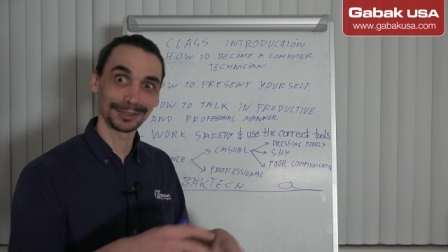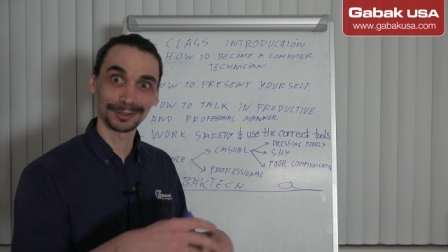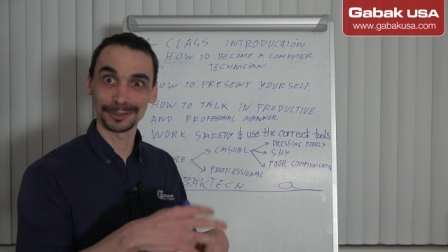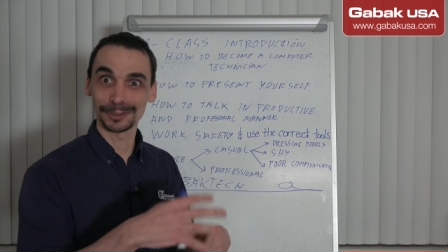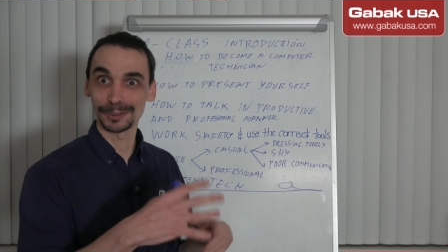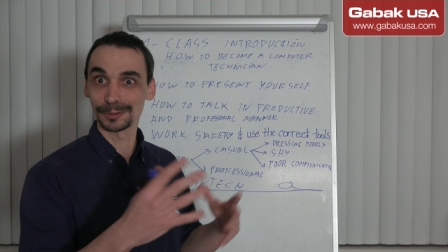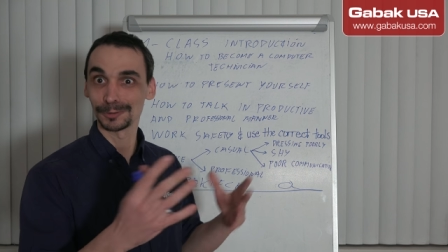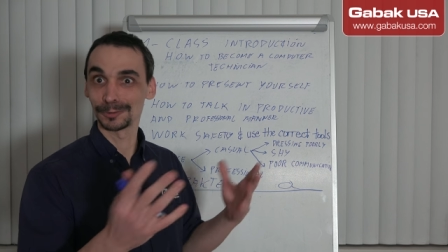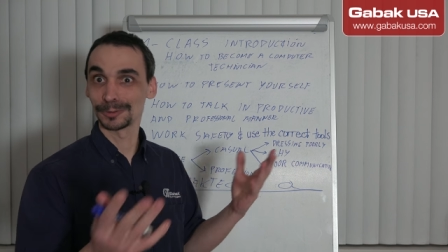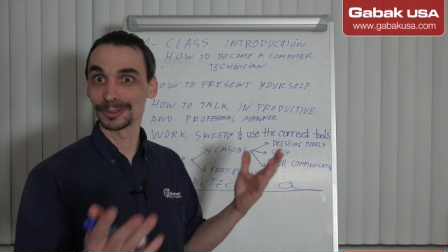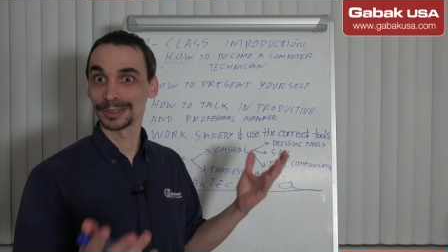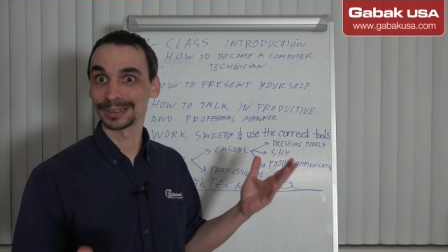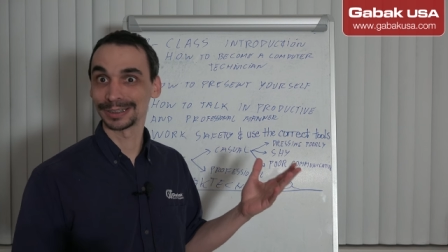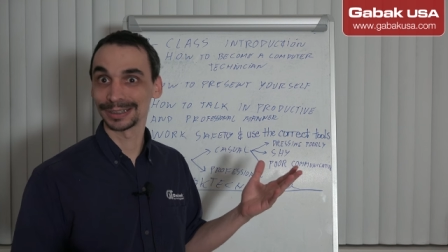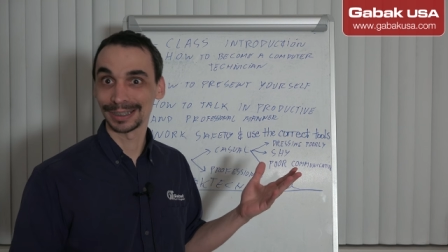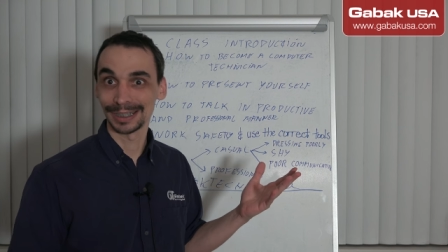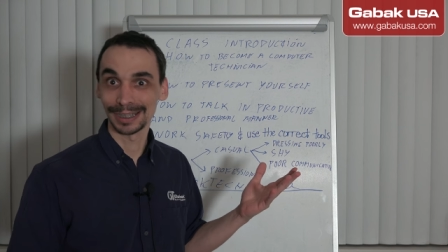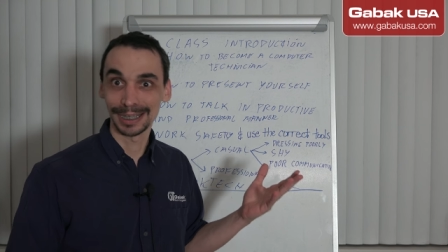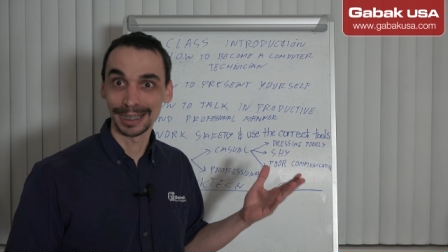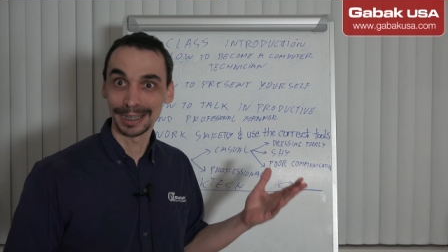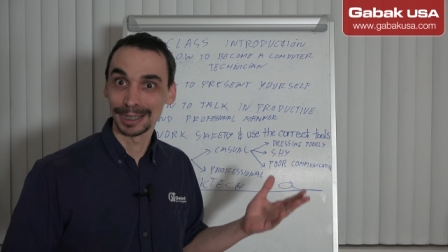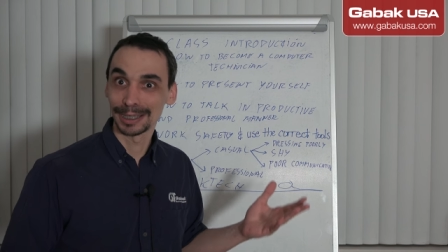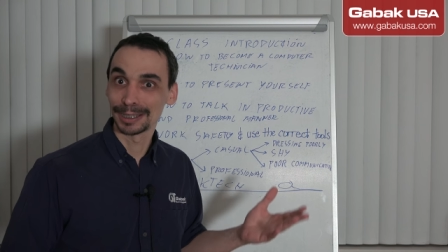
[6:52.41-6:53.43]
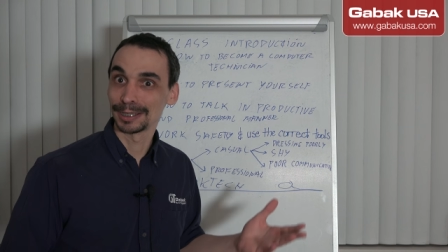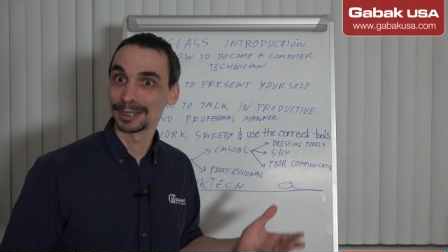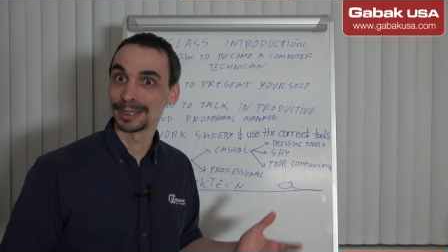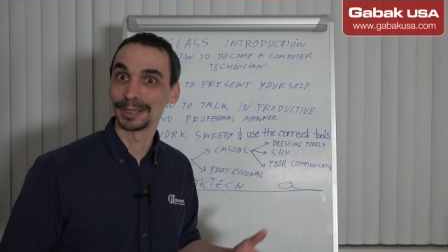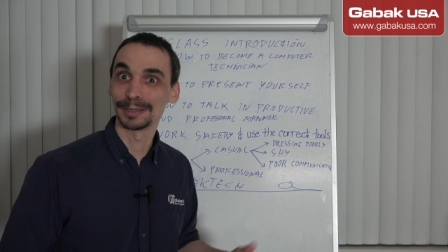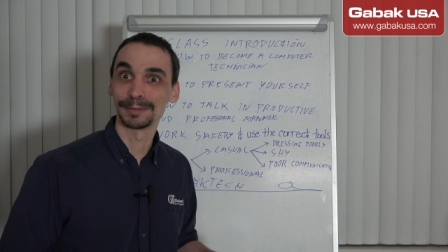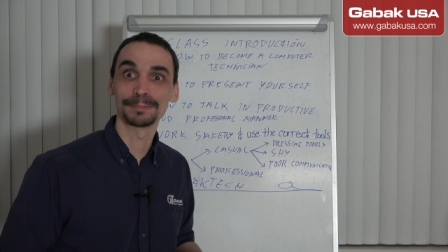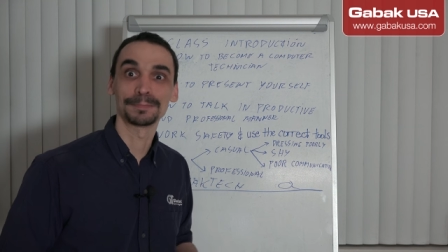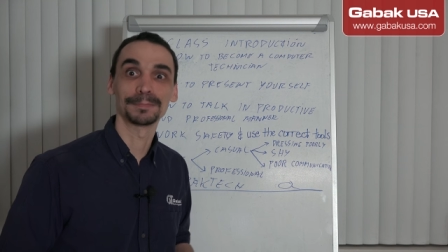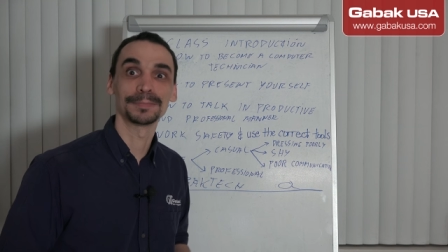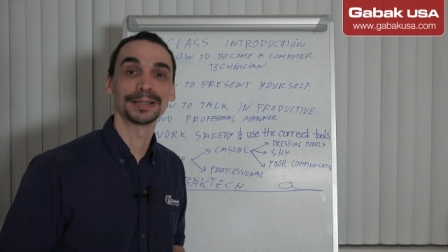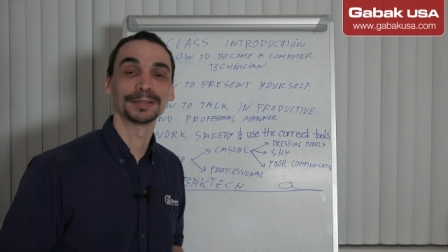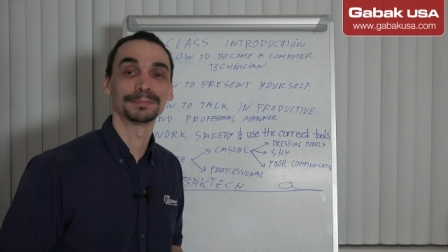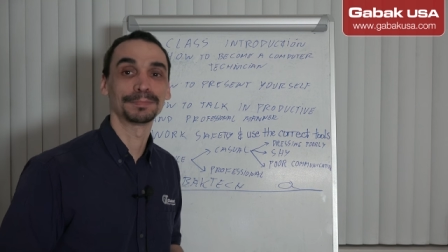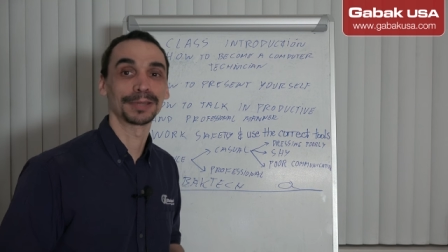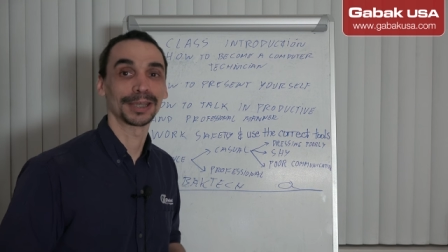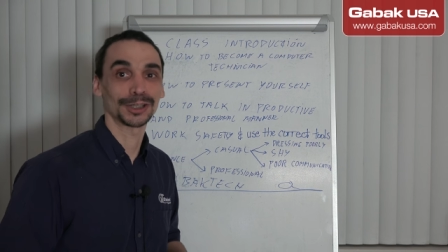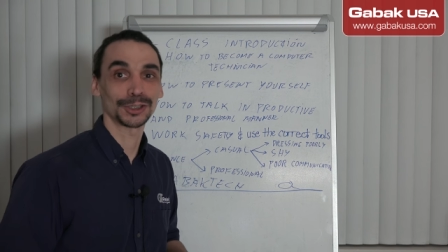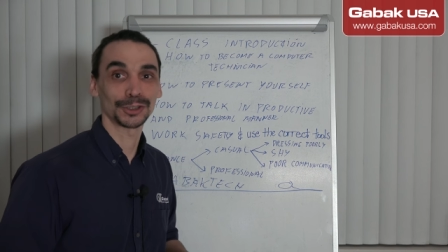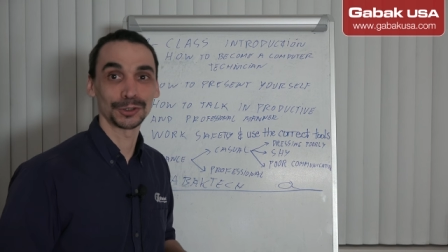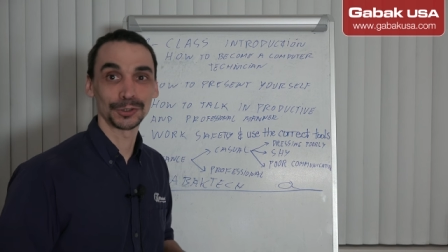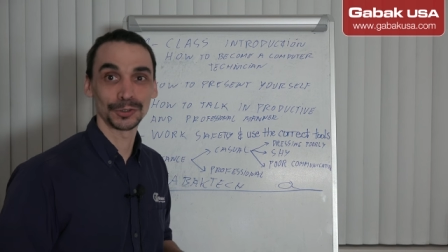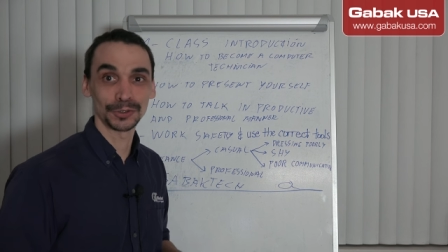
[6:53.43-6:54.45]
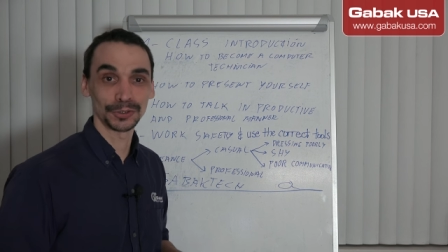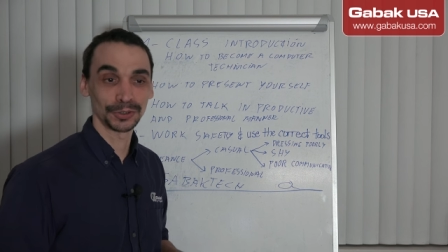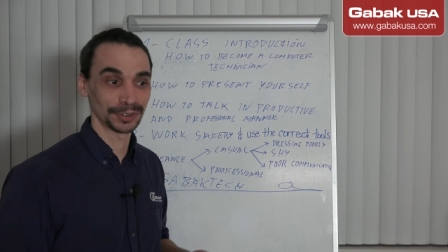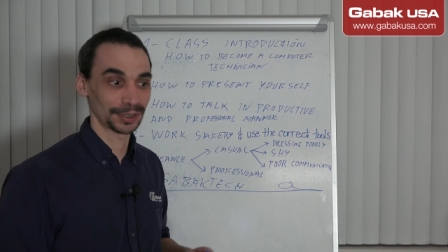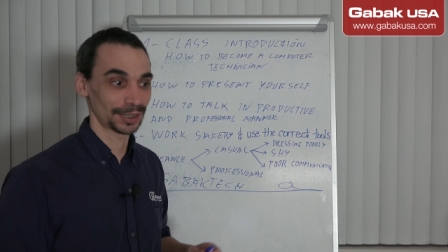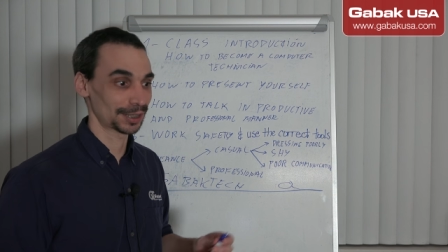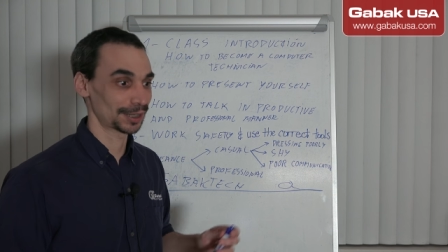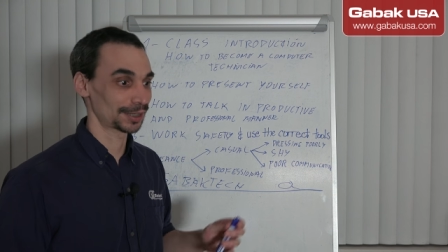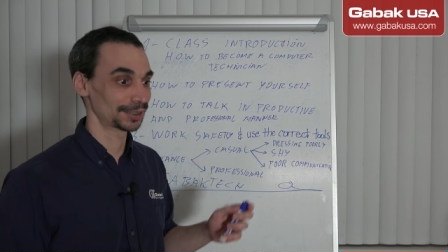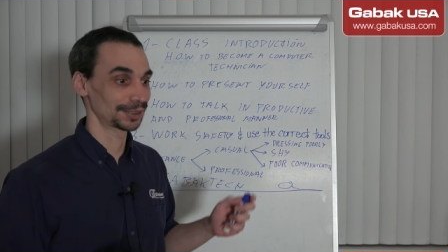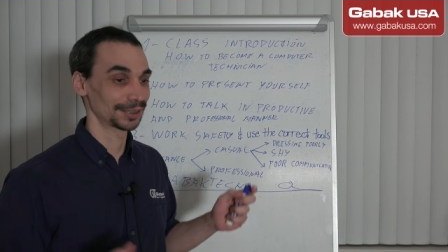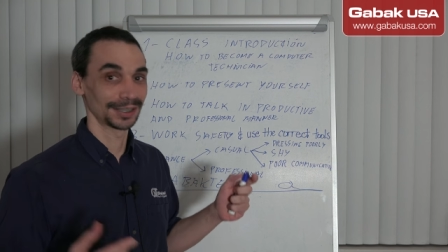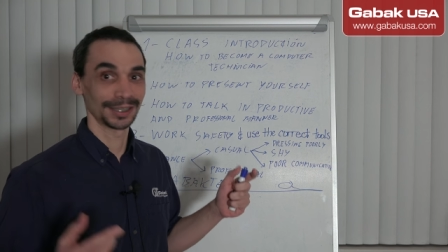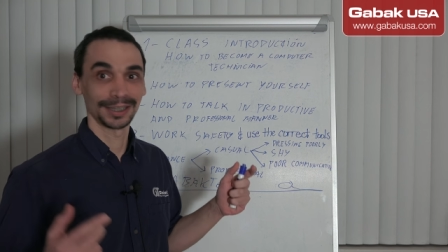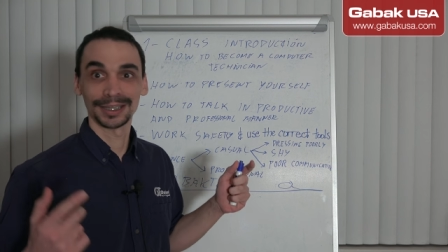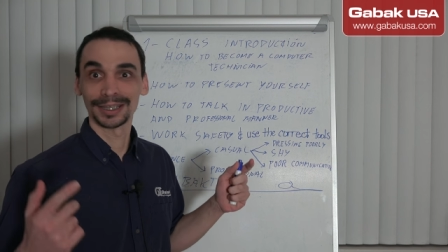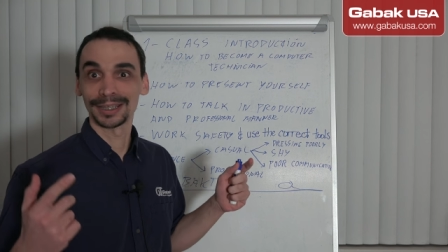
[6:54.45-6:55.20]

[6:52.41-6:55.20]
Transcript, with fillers: Always uh, make sure that